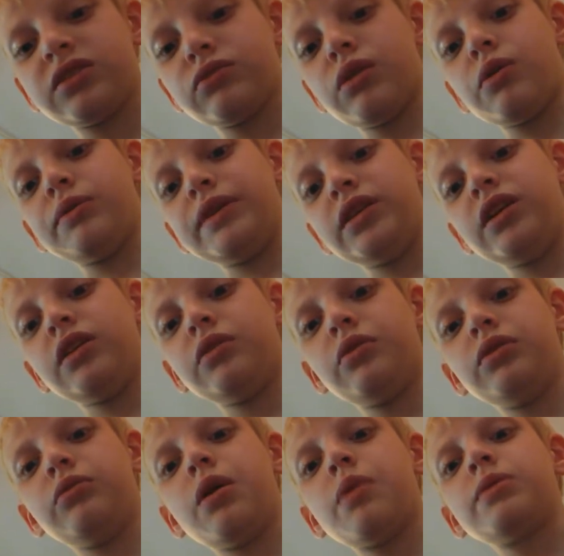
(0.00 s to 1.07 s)
Let me go
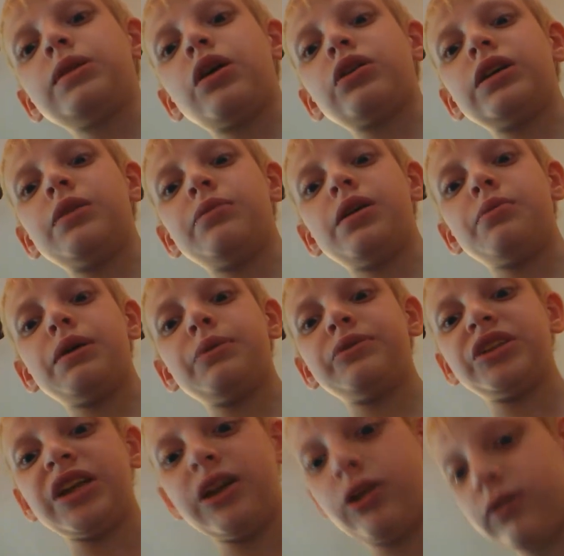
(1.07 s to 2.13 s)
let me go get me a paper
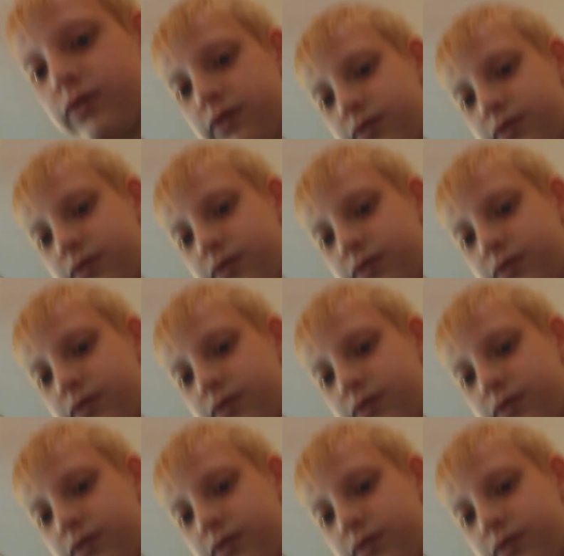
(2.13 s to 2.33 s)
towel.